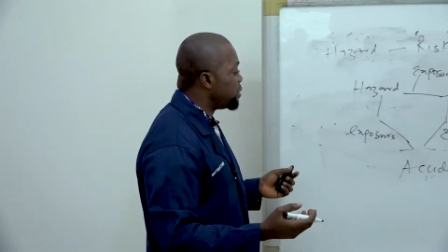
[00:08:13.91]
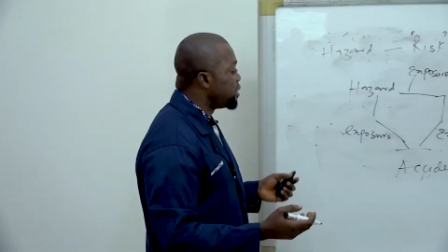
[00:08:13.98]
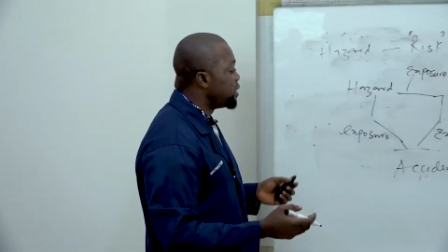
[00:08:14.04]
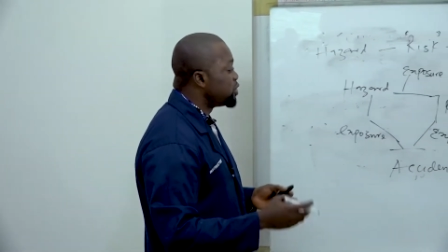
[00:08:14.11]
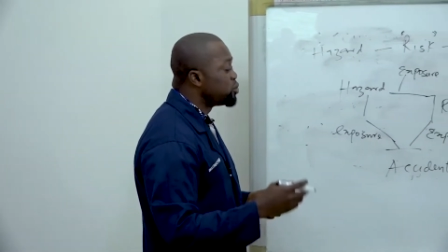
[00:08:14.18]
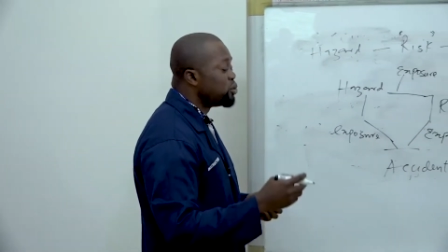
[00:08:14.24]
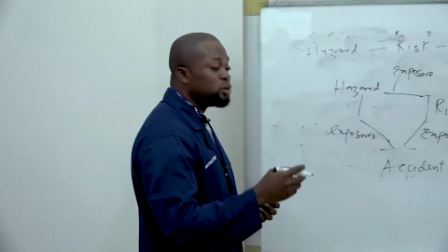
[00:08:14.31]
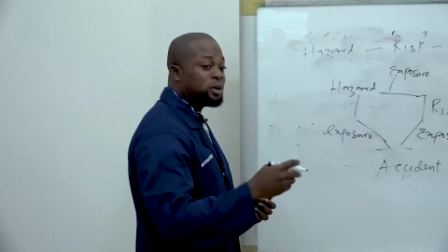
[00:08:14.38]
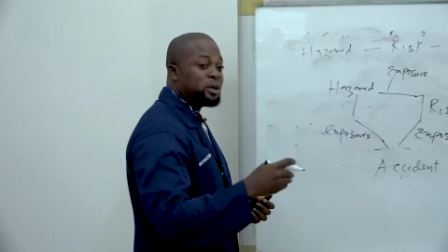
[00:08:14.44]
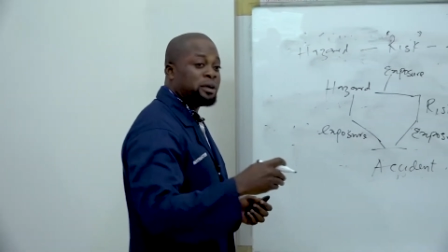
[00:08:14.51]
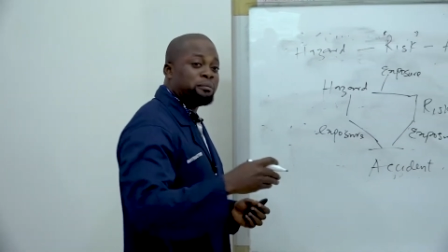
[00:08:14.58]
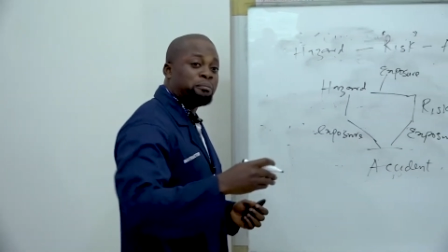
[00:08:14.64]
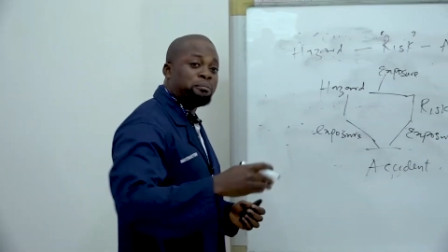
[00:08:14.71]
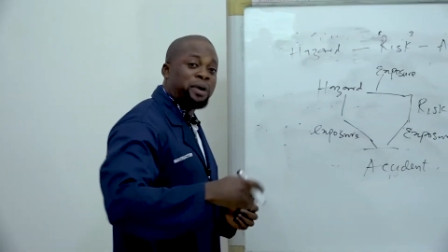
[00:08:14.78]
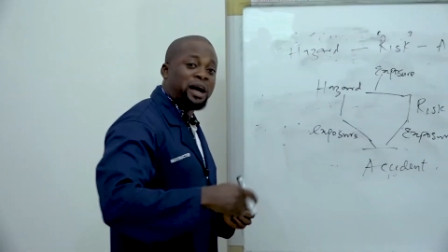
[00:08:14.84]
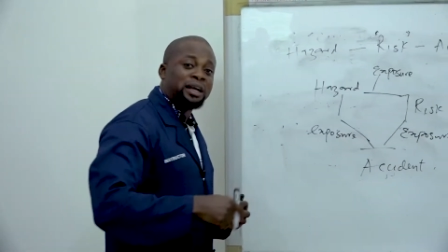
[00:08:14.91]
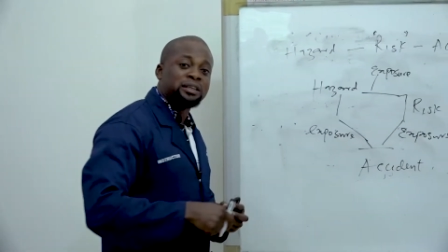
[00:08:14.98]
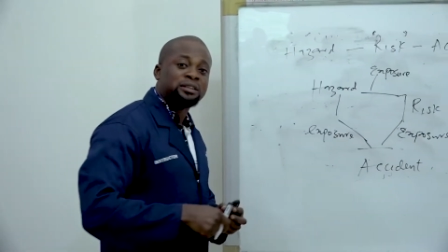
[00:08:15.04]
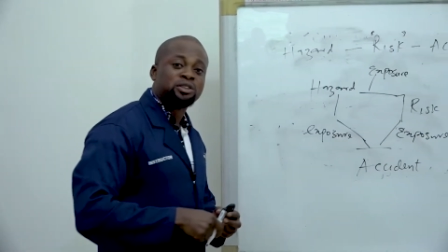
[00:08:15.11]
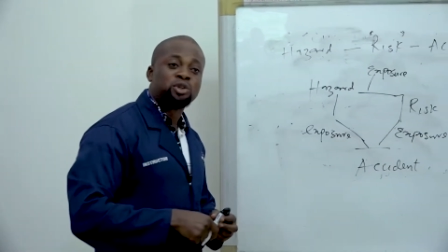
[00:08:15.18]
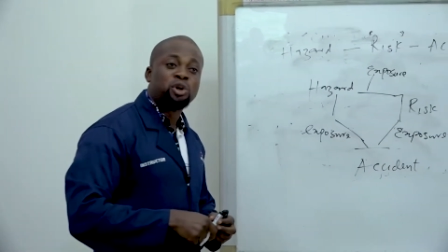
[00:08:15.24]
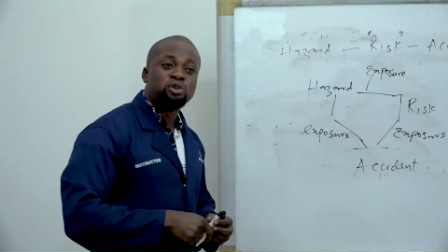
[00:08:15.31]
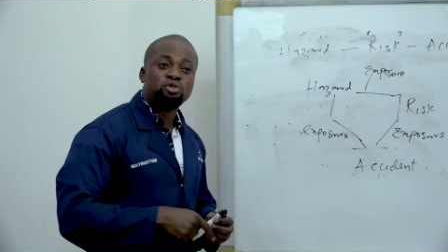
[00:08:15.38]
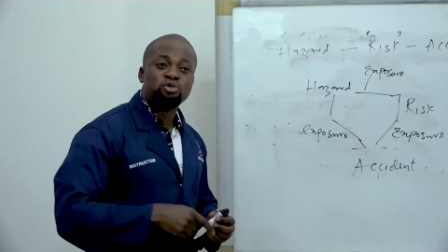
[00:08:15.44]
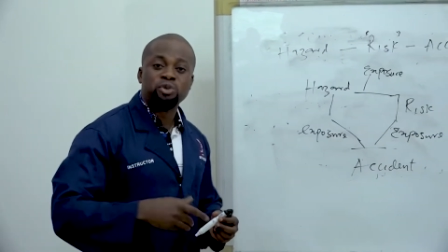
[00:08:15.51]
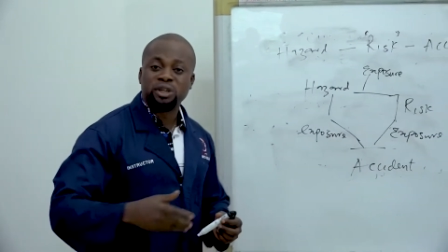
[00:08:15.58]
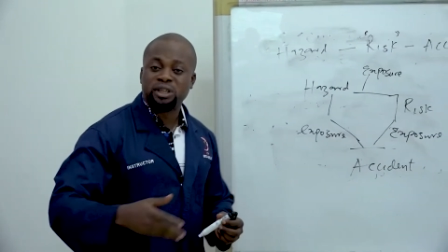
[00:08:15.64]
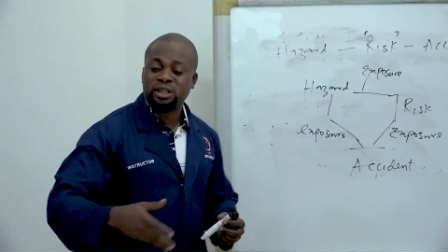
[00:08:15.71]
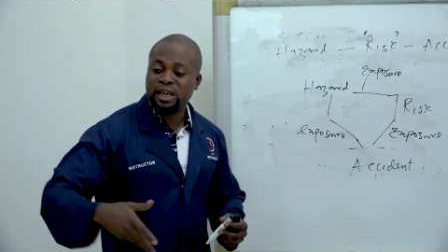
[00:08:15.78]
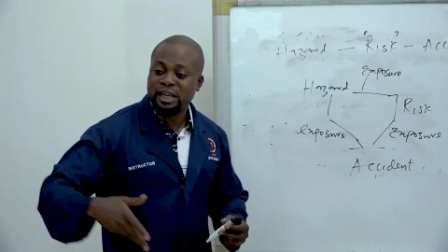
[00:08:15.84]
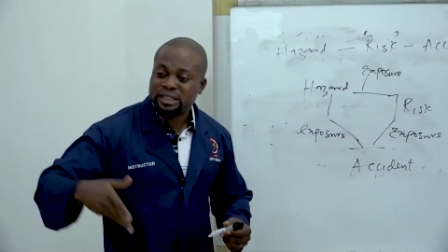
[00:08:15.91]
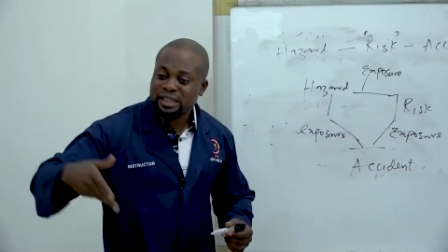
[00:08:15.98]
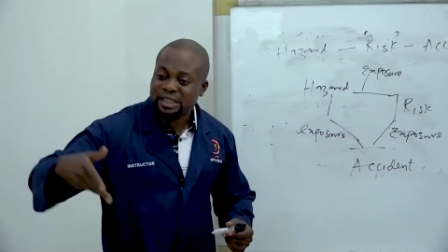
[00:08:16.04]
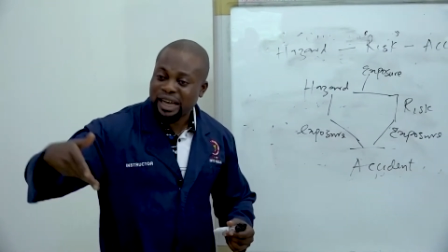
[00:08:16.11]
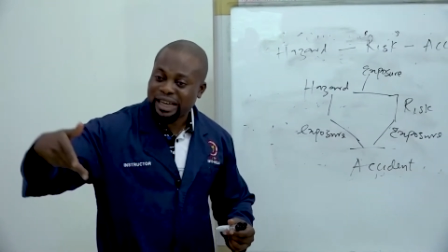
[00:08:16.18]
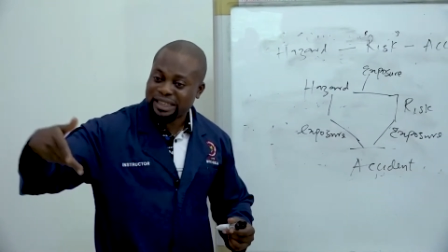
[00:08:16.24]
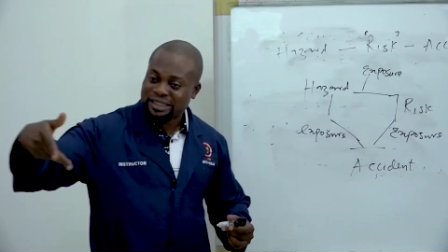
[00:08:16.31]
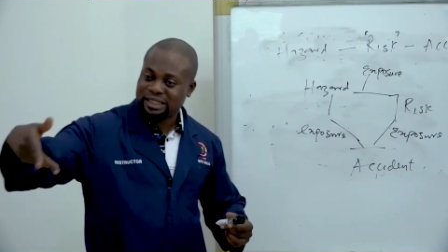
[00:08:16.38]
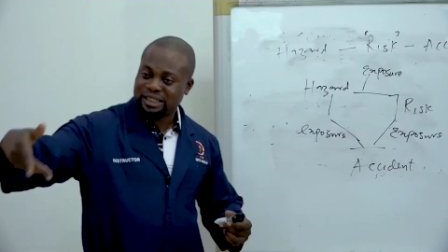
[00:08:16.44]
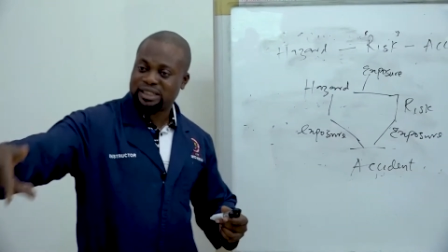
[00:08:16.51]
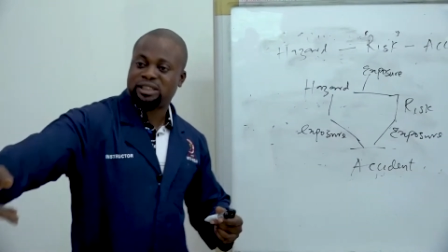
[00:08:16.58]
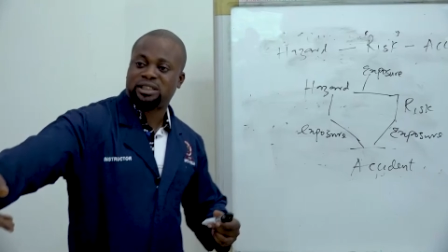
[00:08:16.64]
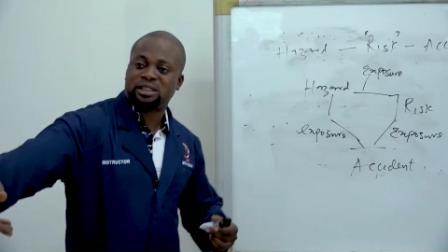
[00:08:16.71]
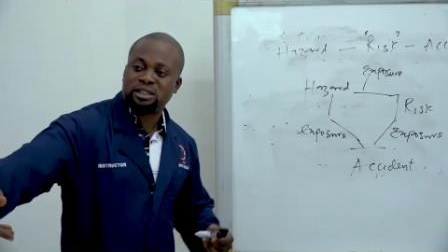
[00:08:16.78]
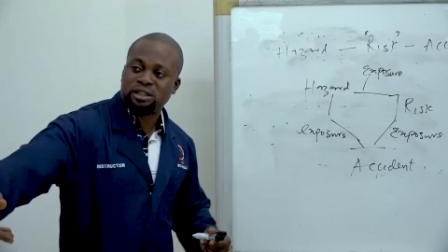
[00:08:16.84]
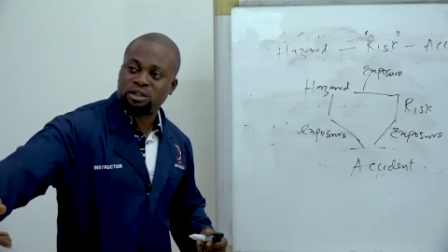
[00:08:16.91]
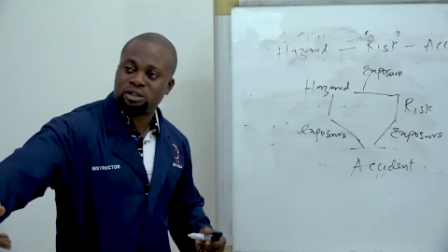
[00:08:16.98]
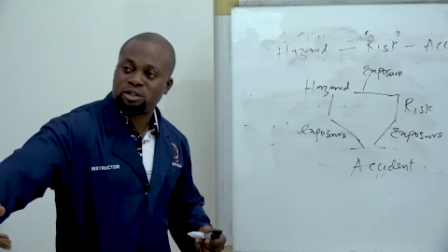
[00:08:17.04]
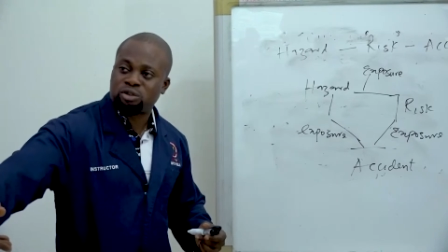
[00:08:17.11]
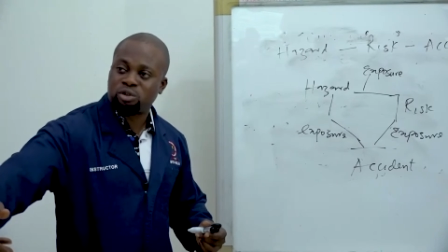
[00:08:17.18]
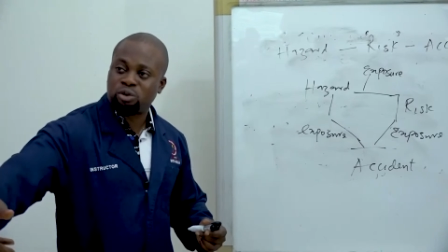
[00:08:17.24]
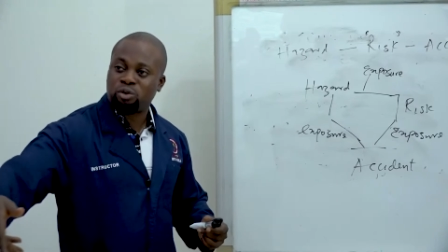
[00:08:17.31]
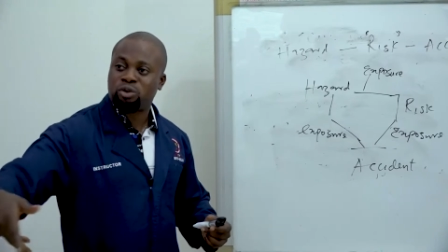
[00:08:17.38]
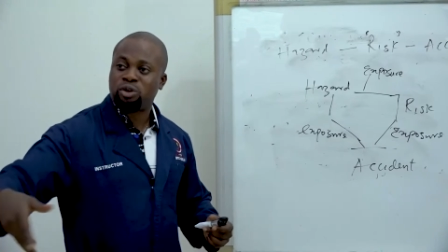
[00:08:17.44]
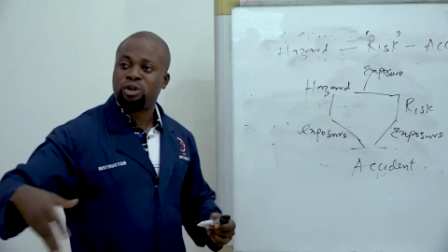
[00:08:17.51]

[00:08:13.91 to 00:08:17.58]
So by so doing, getting access to